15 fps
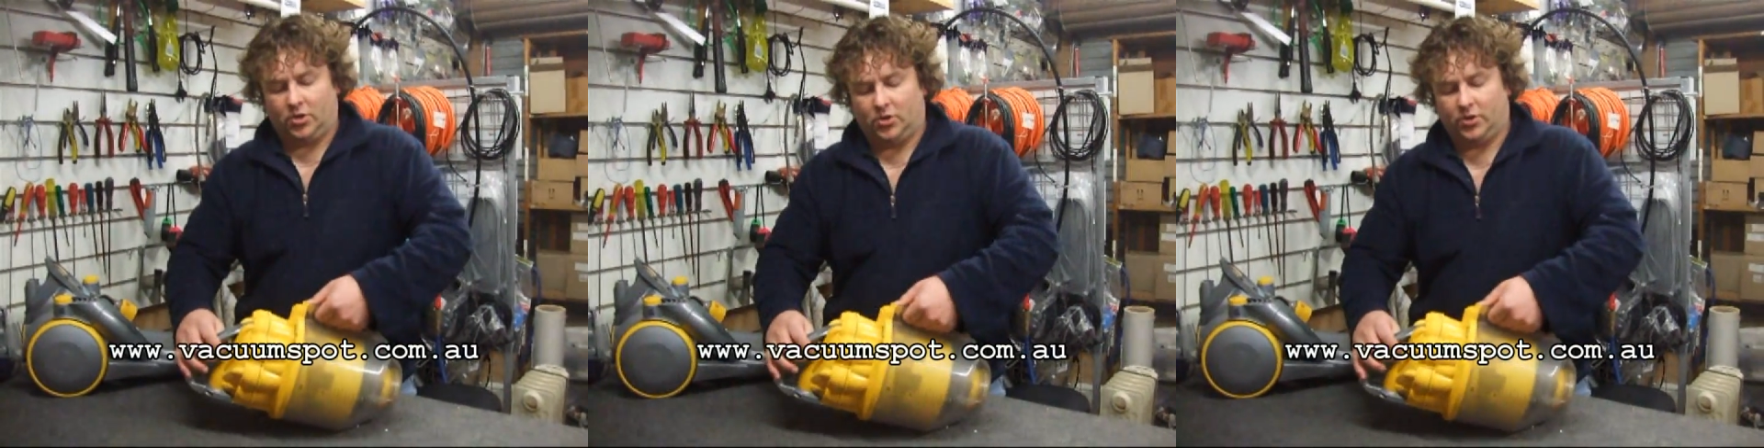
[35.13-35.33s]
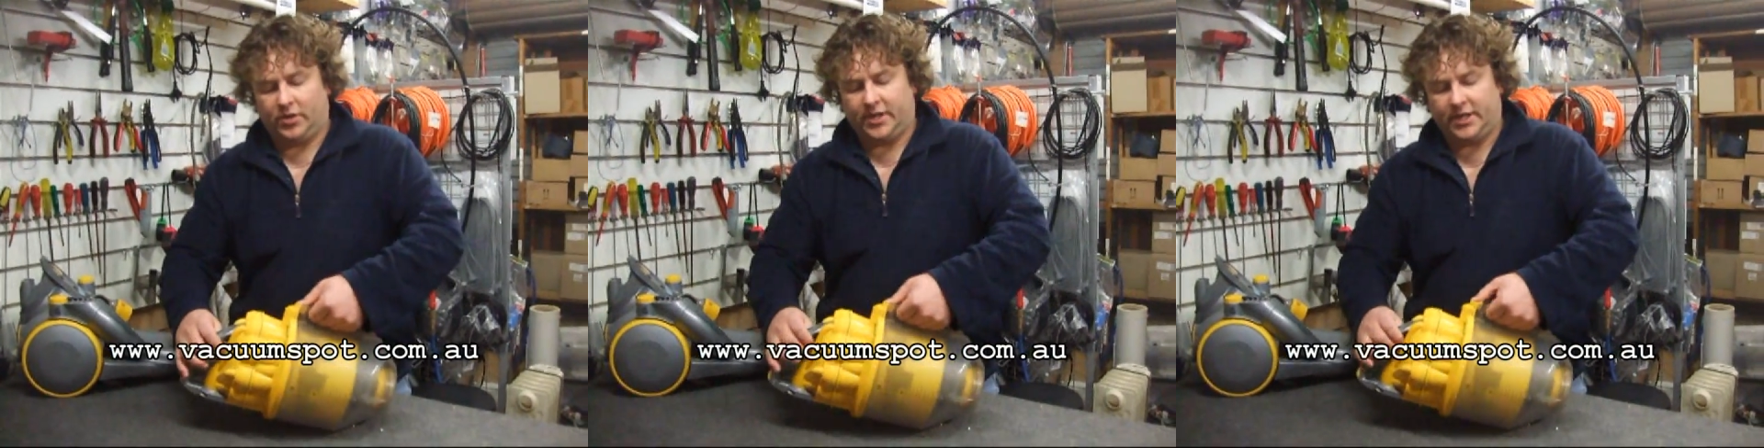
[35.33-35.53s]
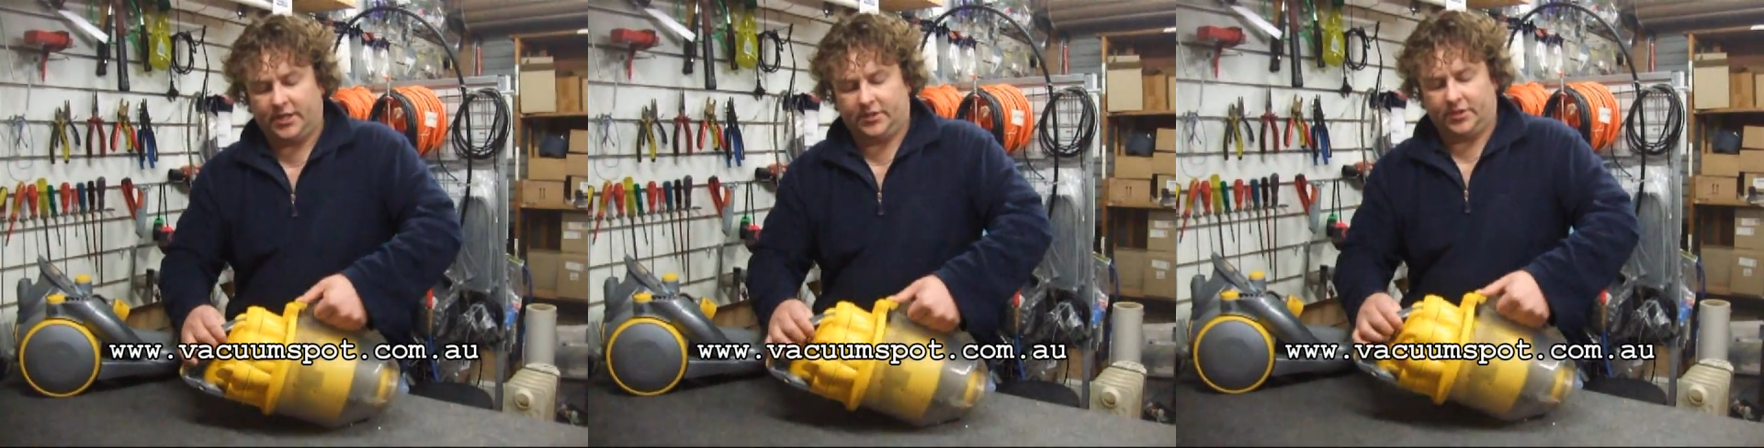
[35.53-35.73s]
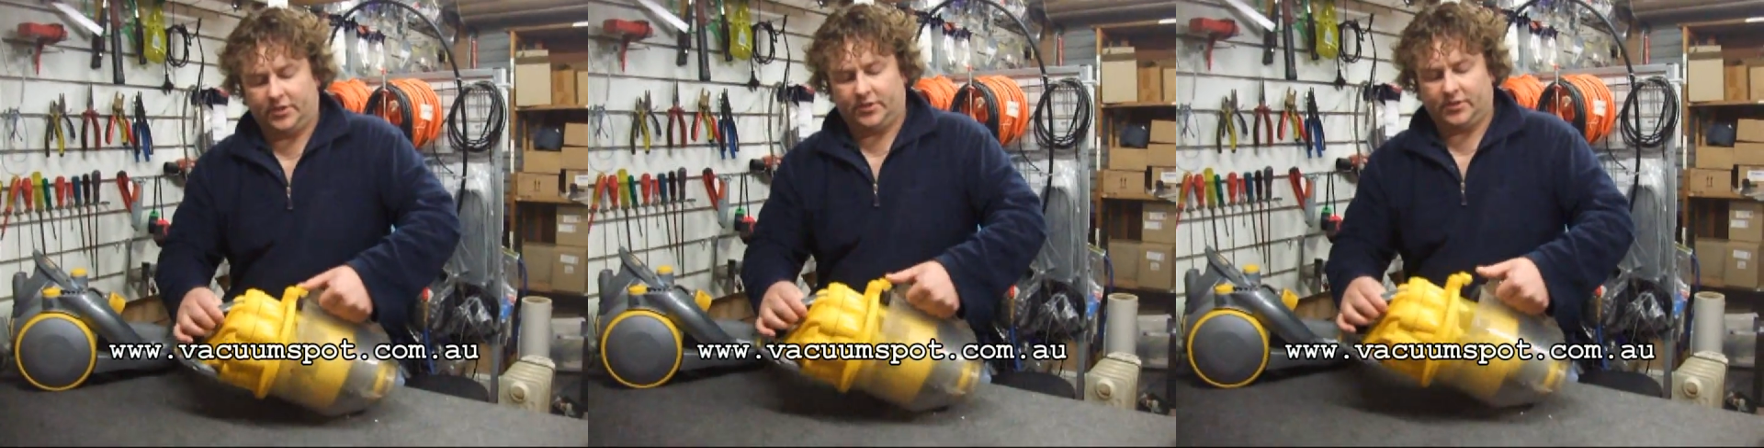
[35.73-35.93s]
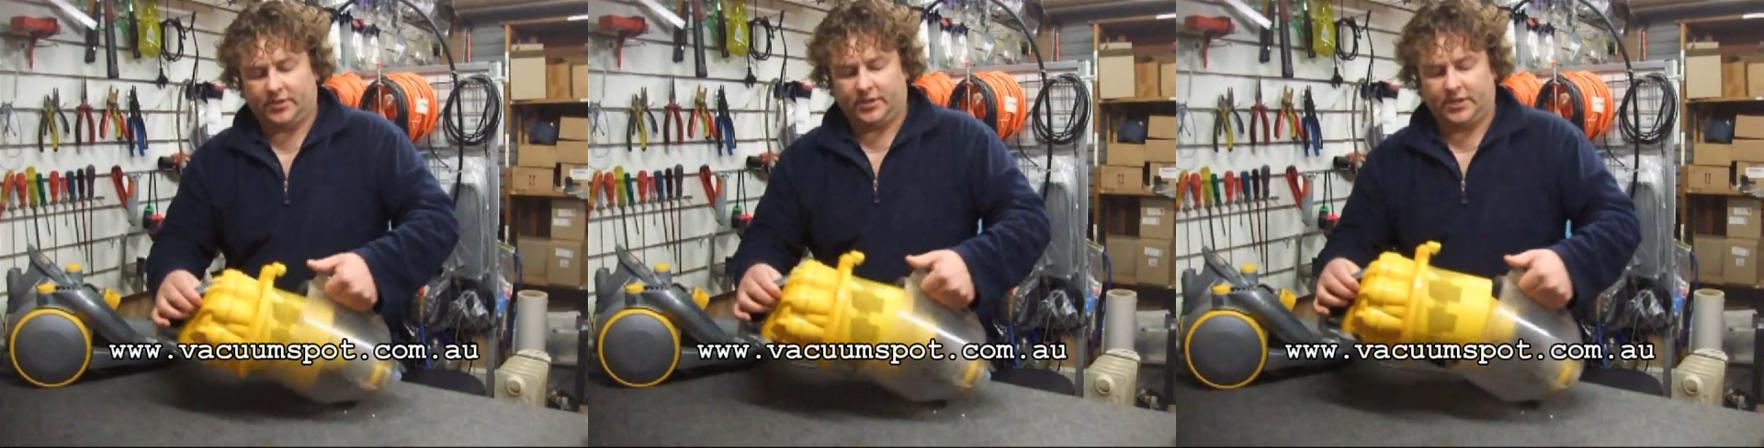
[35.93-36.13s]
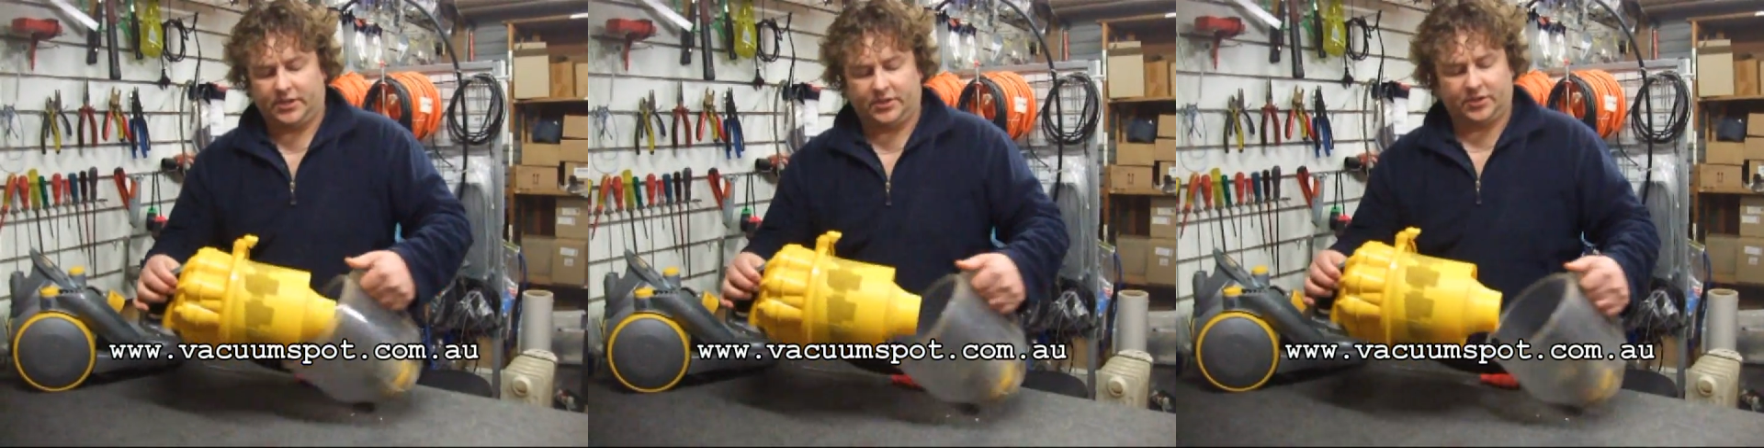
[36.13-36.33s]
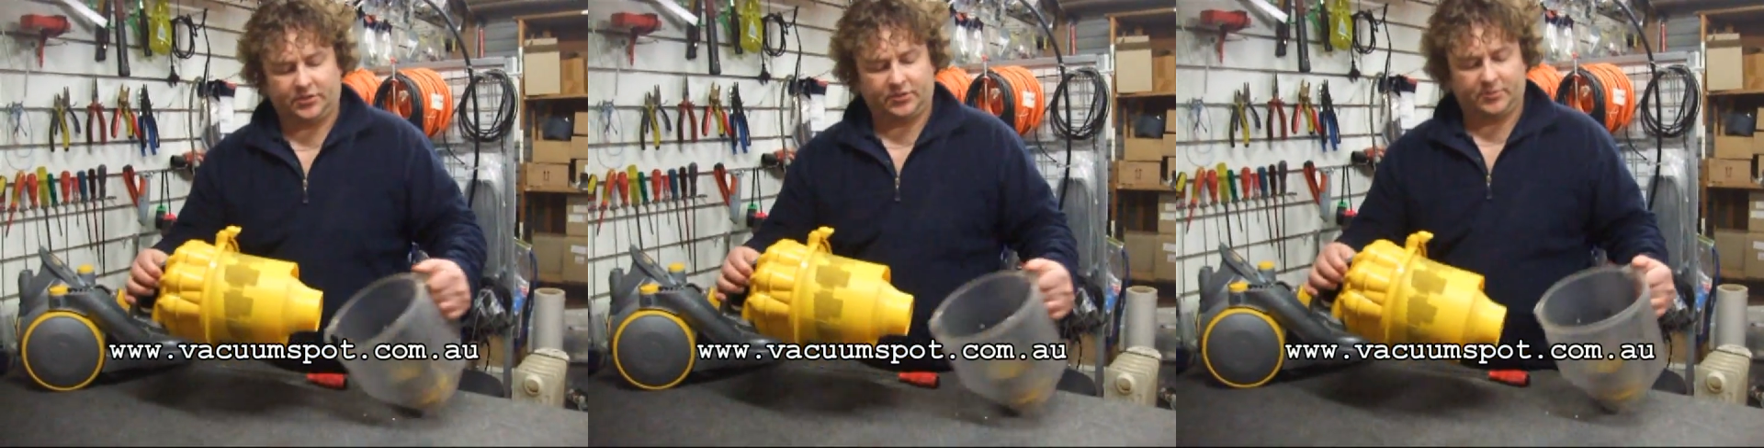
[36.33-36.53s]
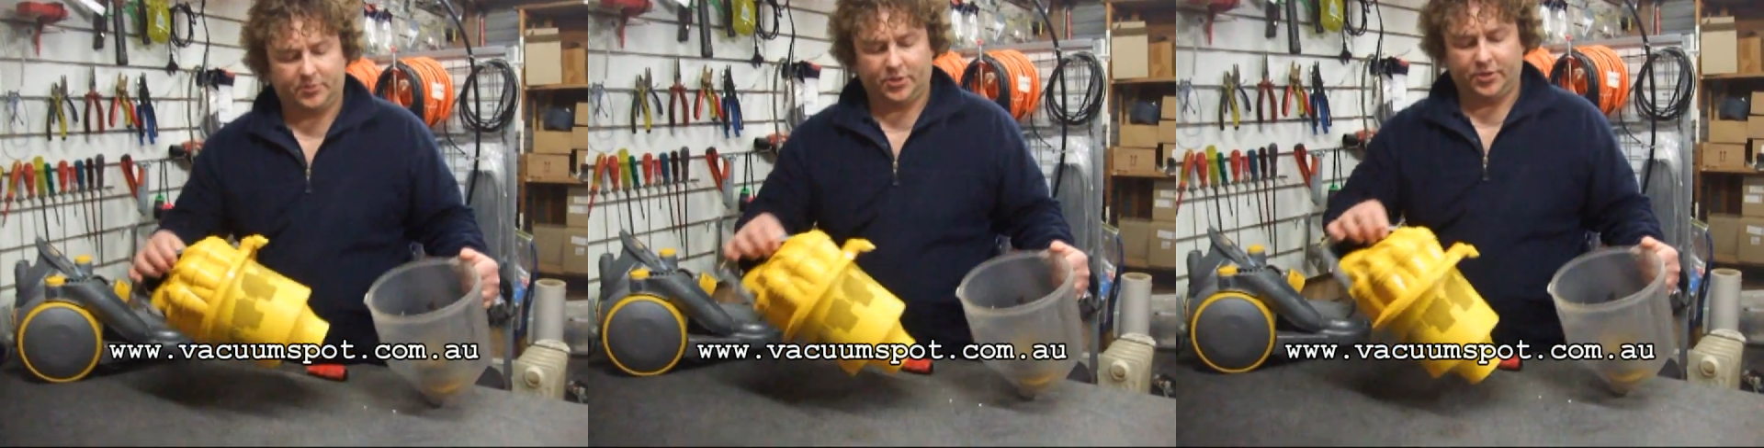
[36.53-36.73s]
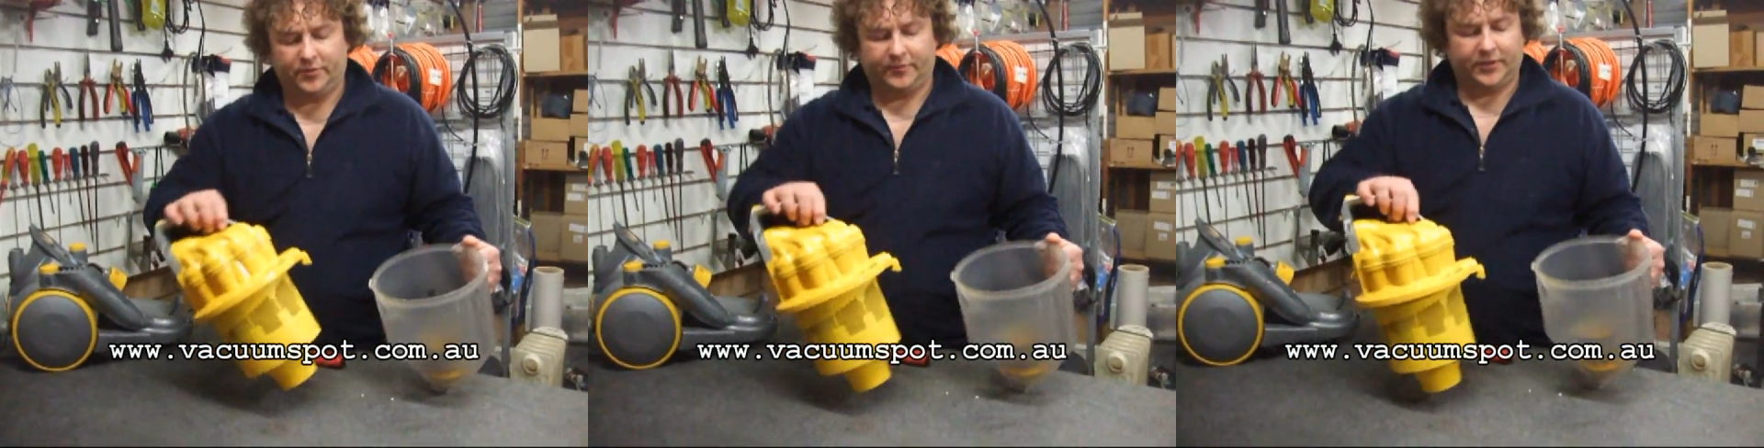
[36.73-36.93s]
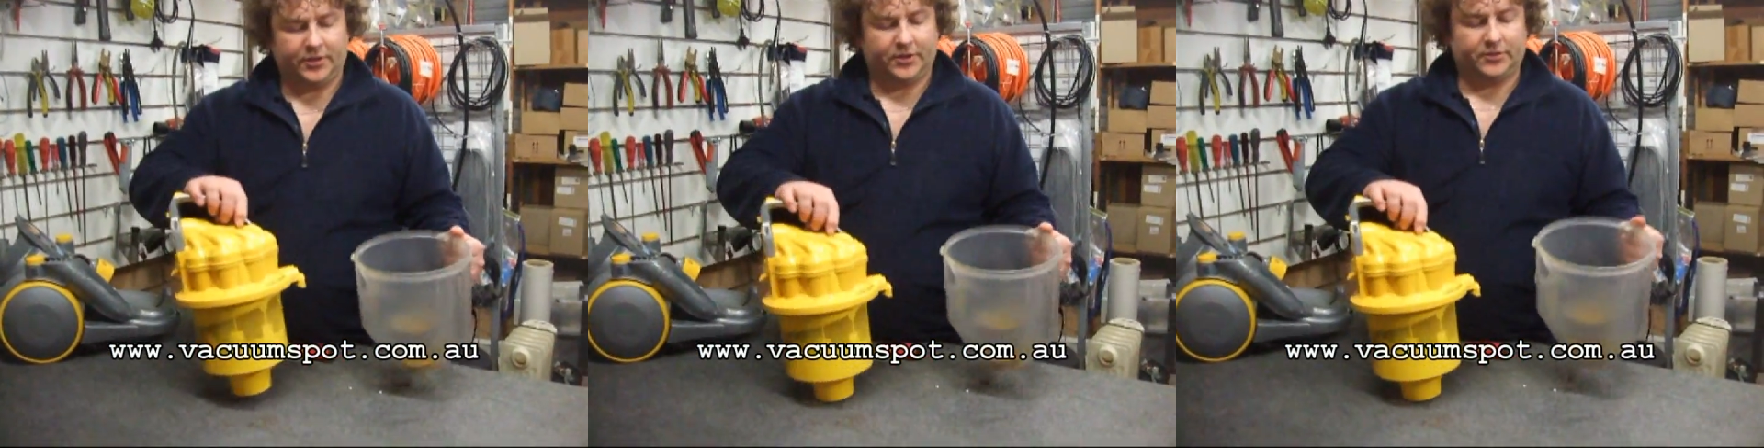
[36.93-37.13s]
All you need to do is just
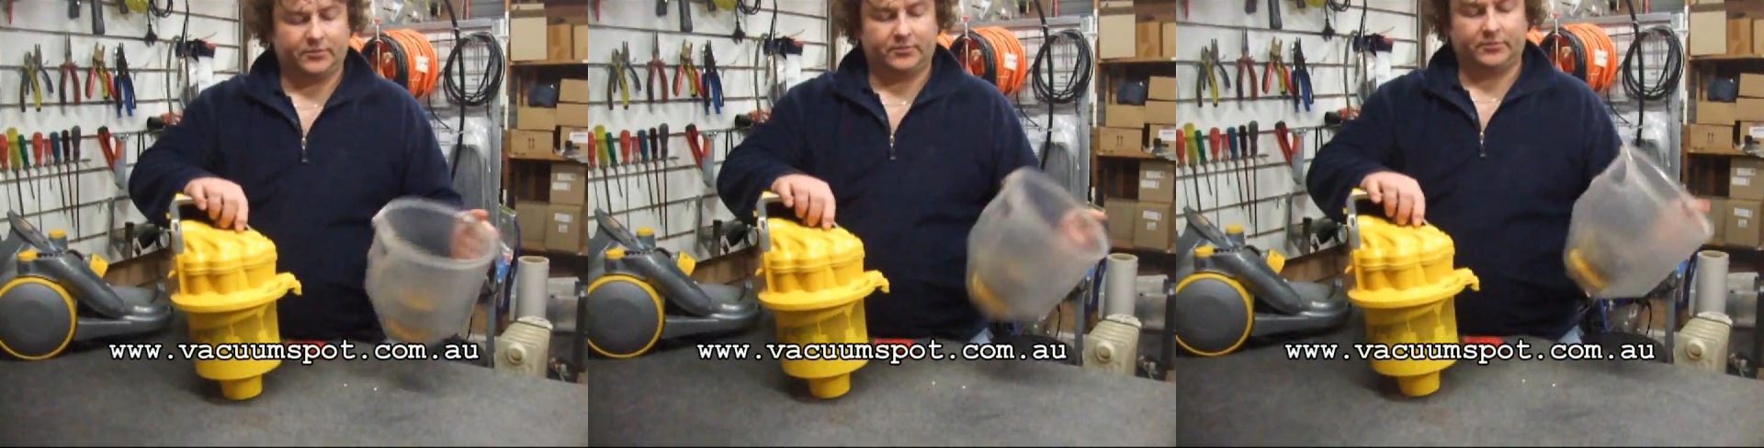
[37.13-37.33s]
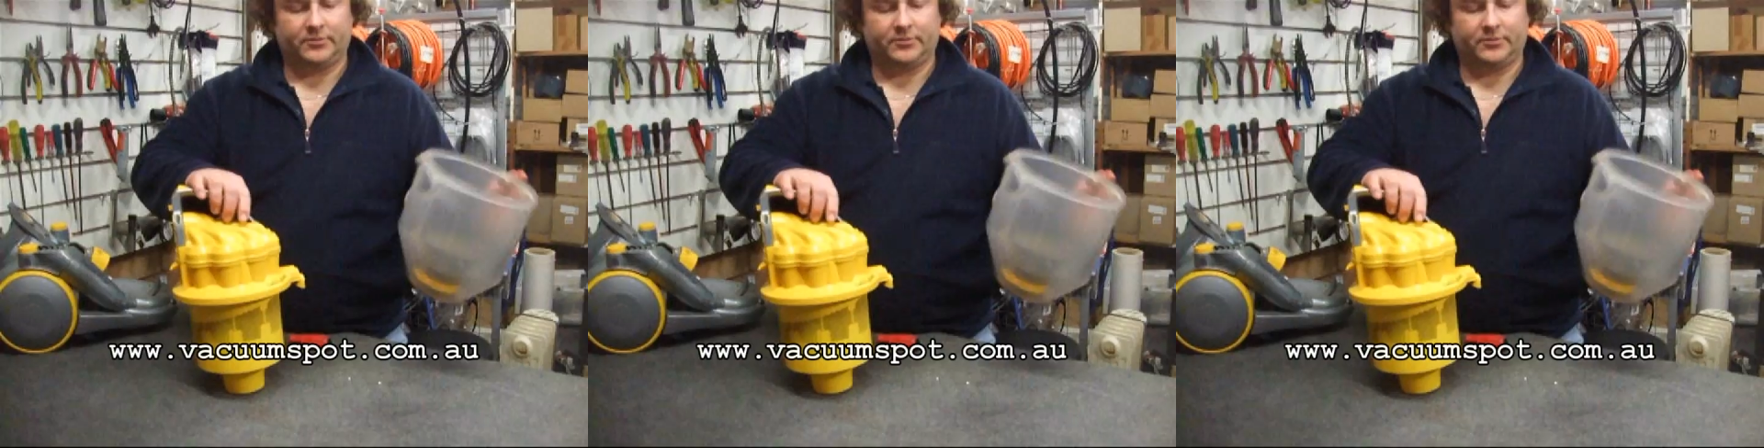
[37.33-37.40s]
remove your